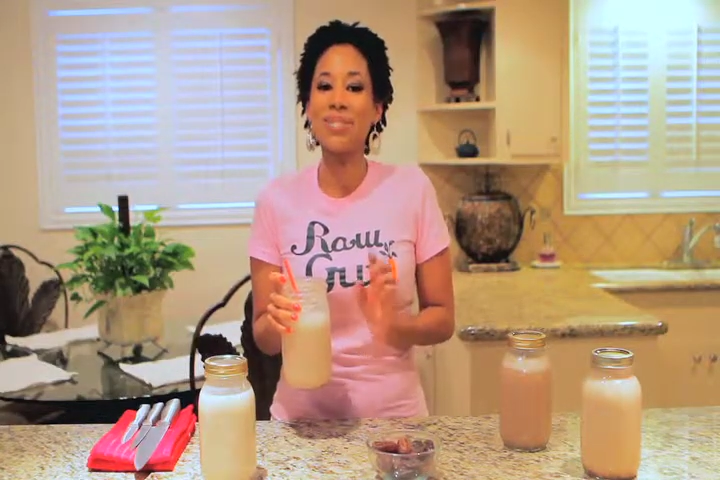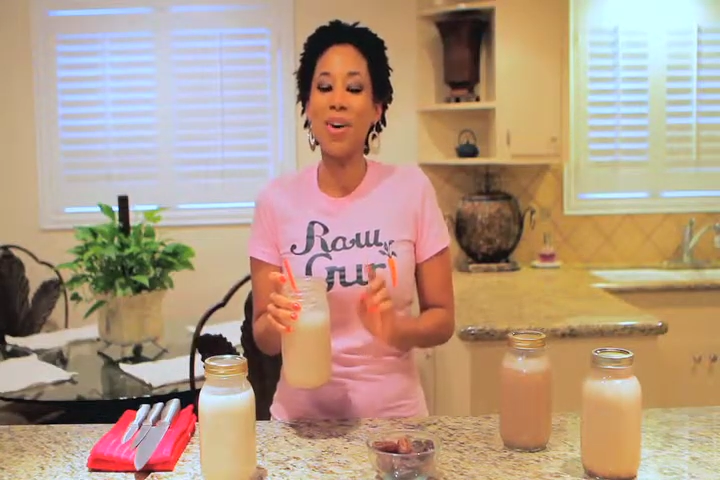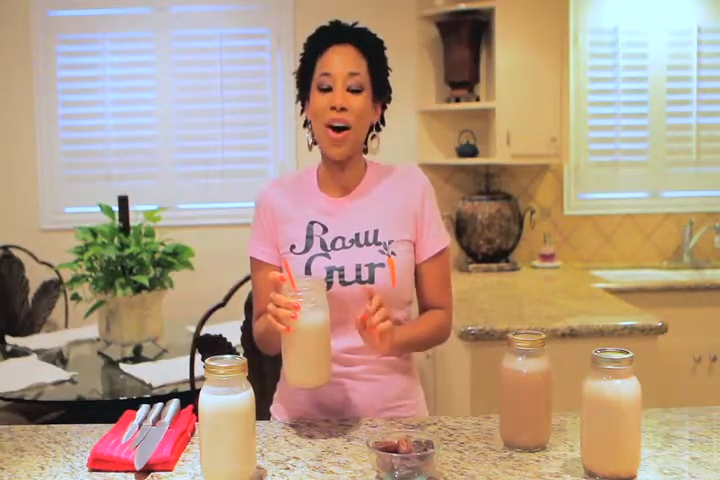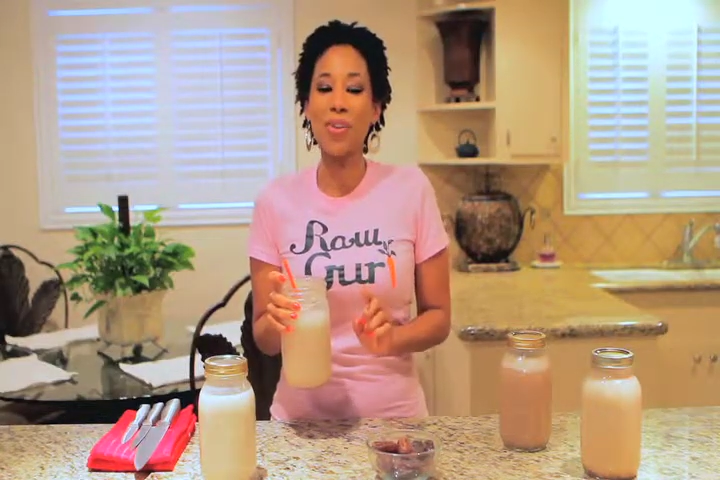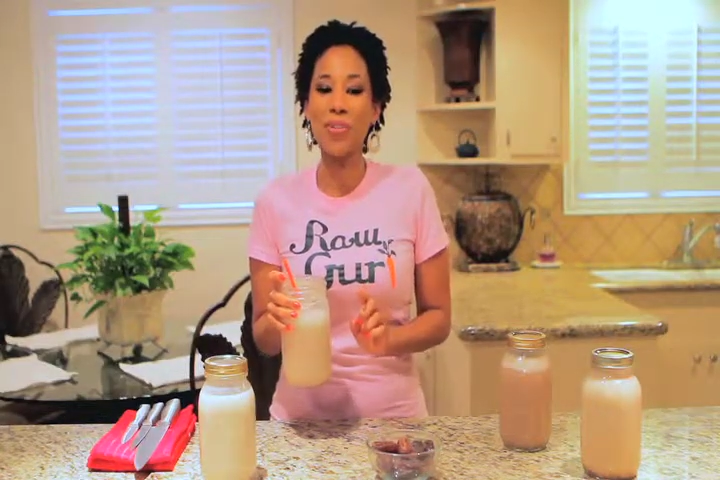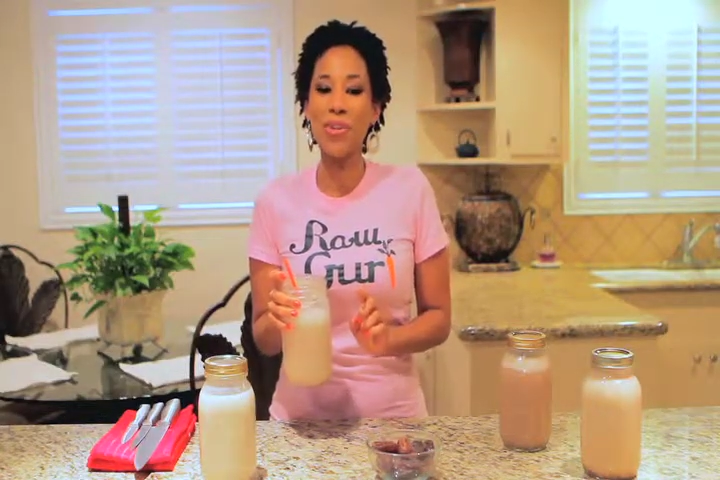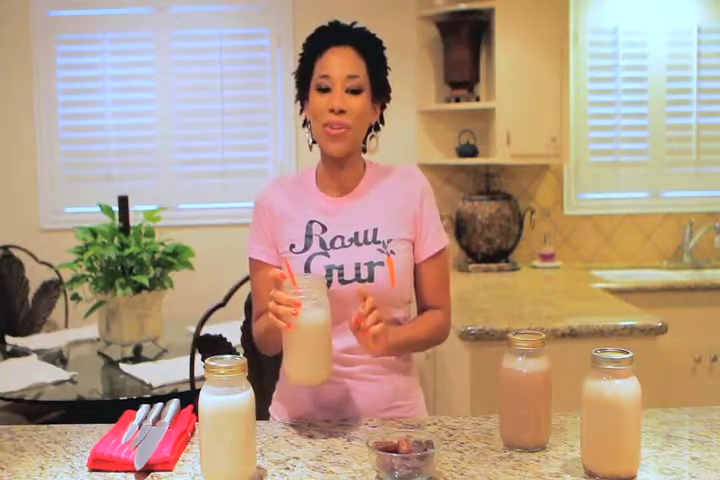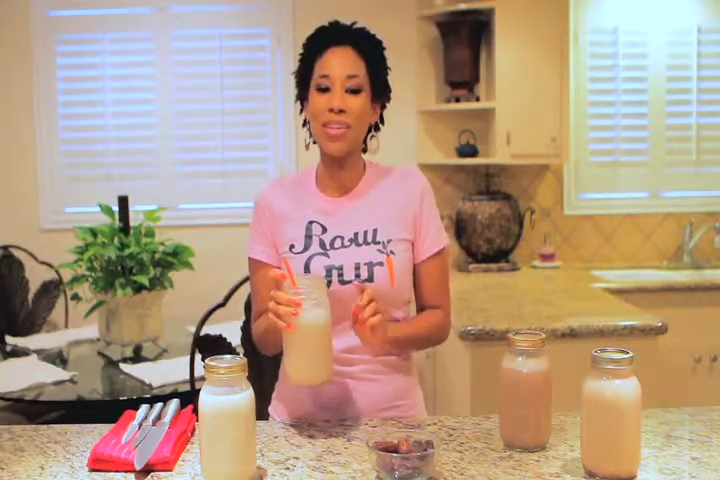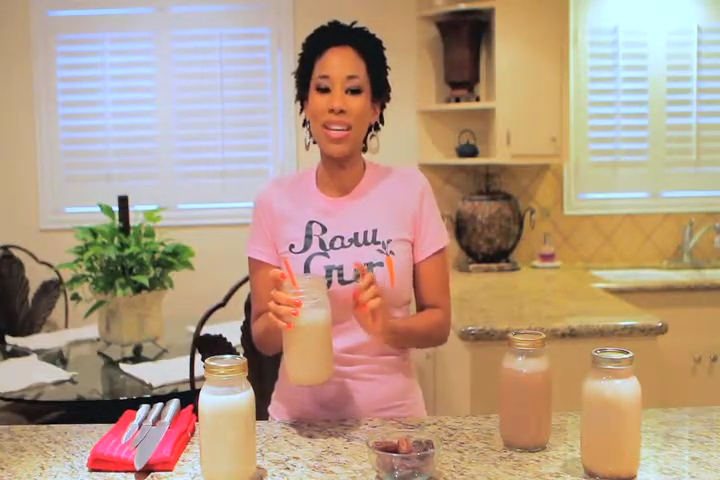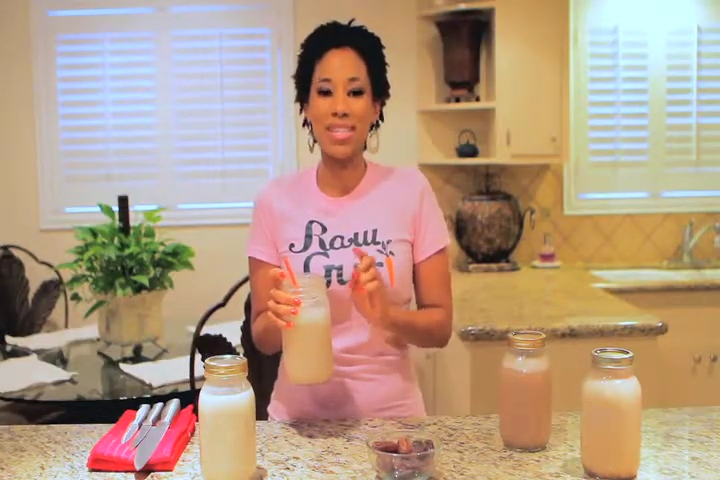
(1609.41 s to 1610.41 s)
raw
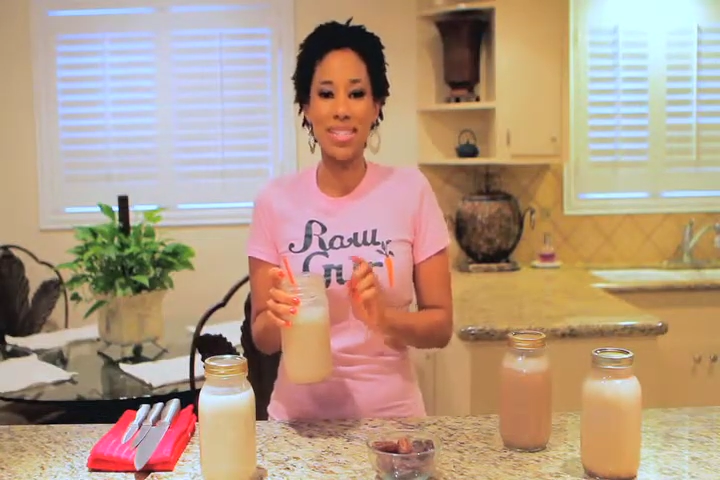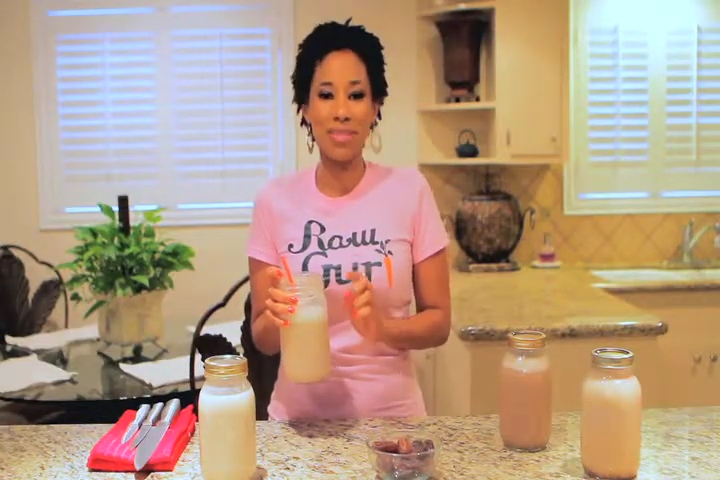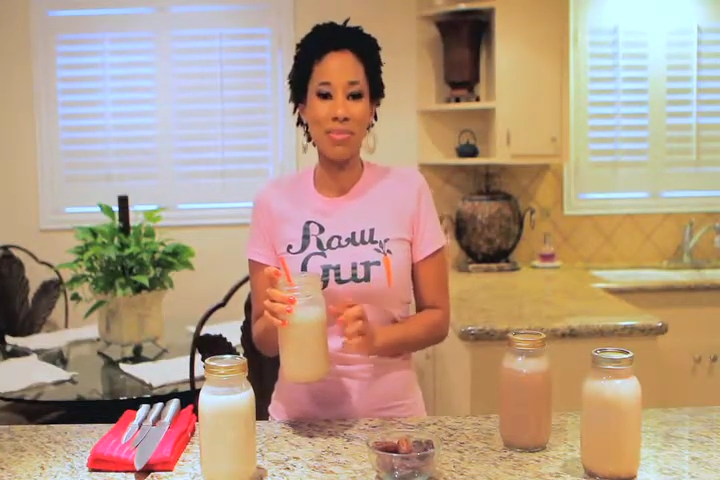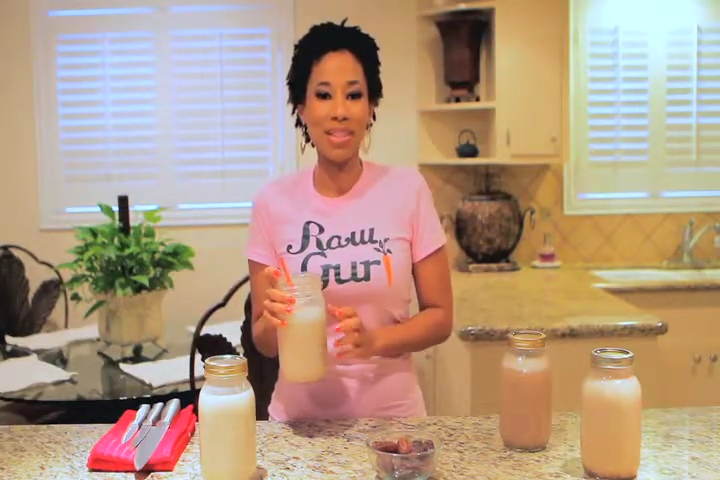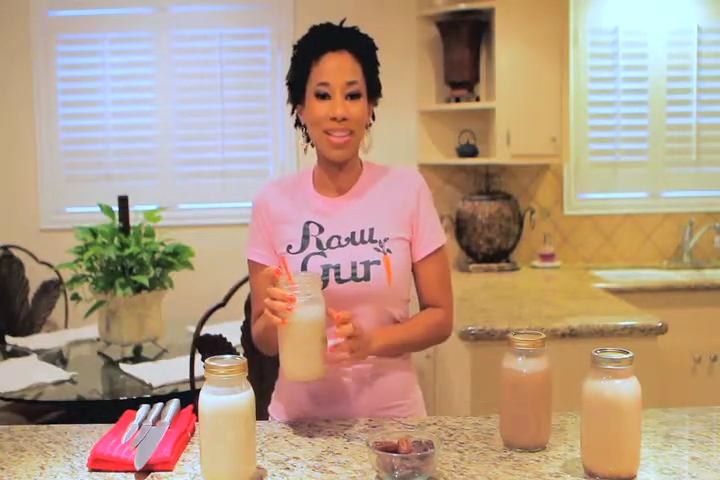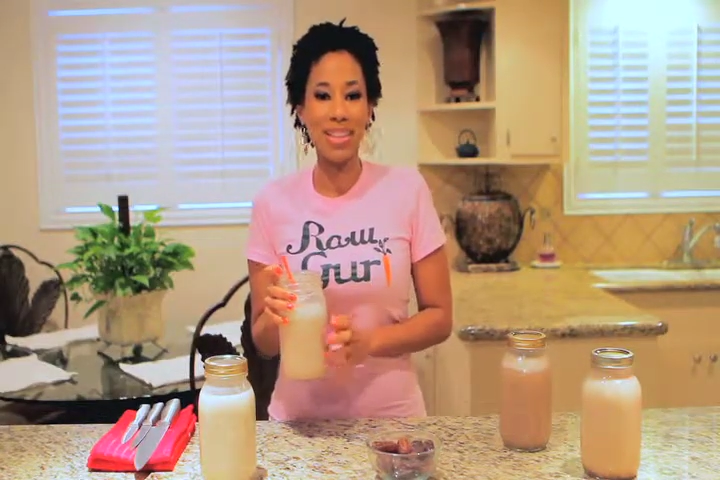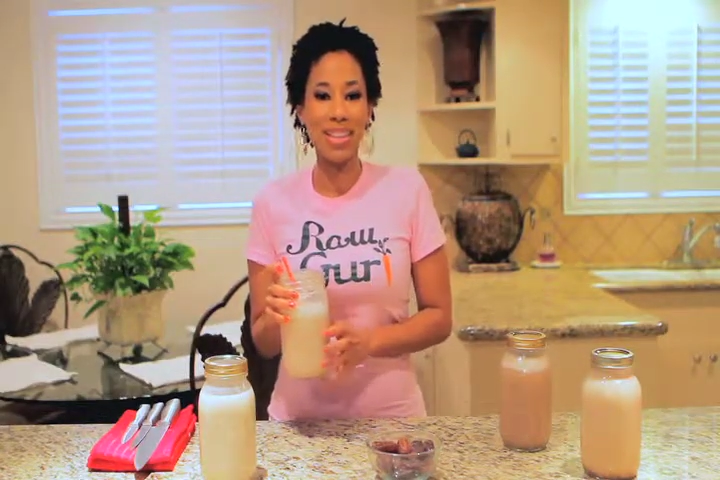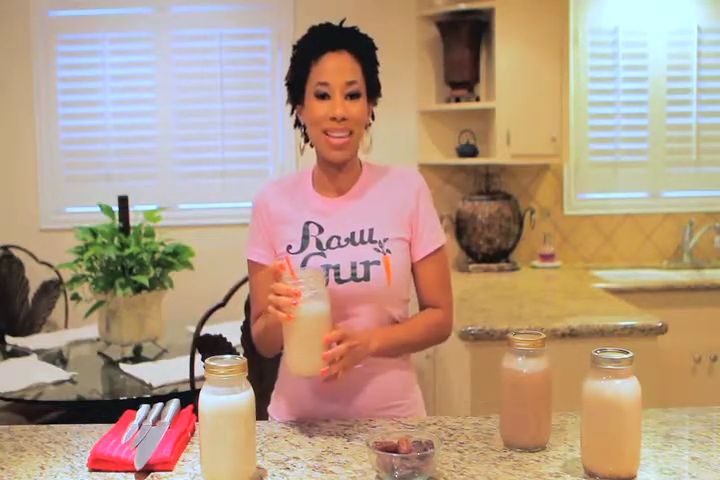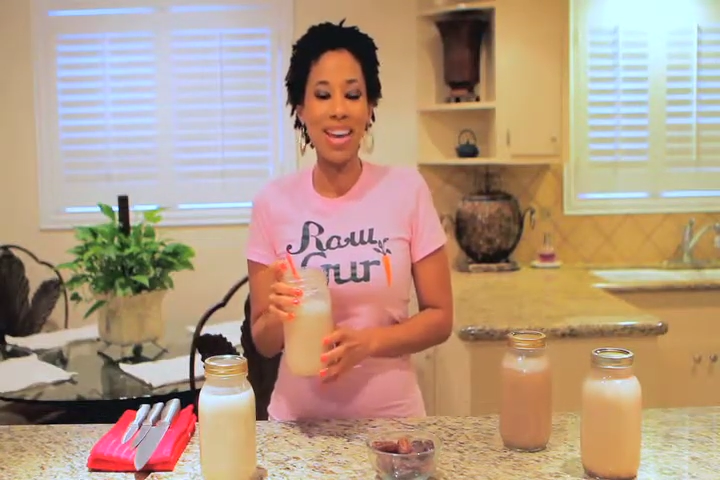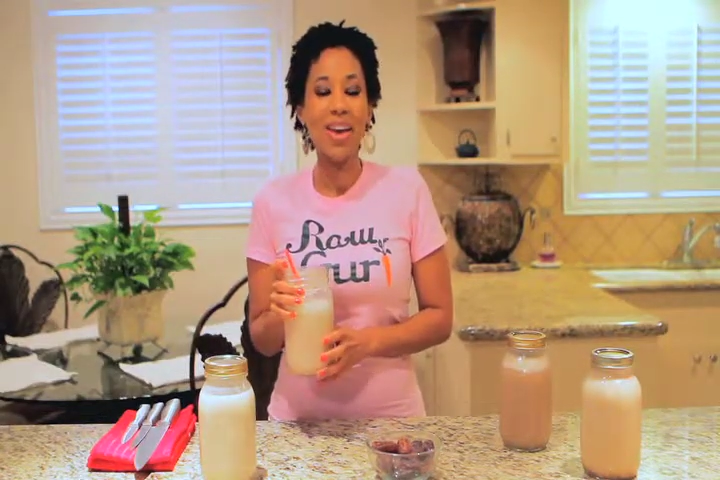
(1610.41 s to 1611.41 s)
food and
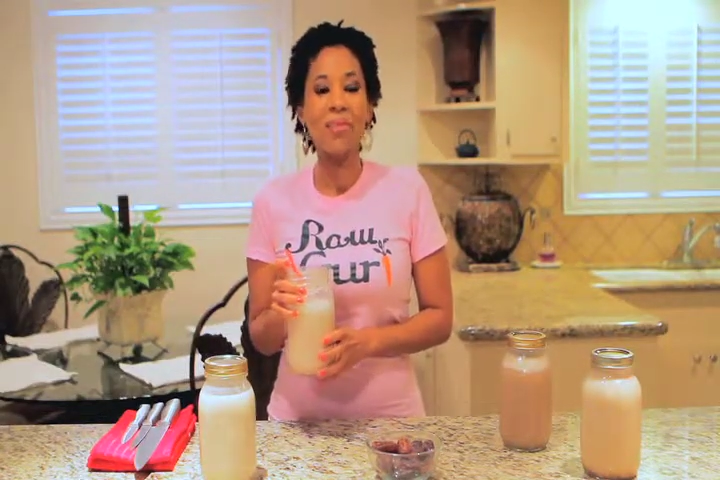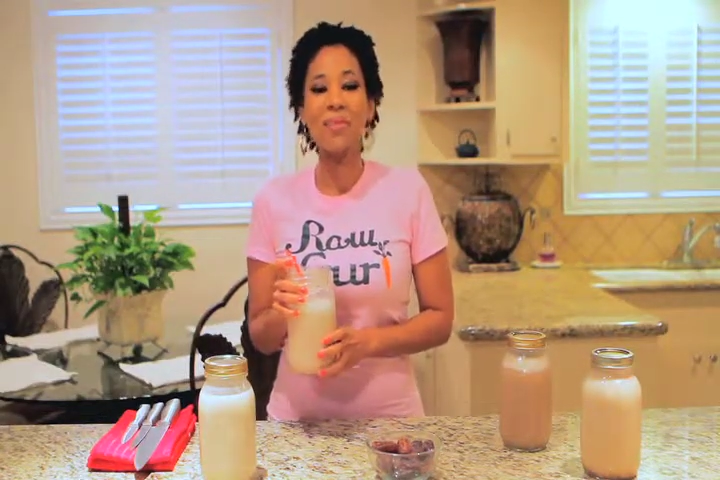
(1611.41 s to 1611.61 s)
simplicity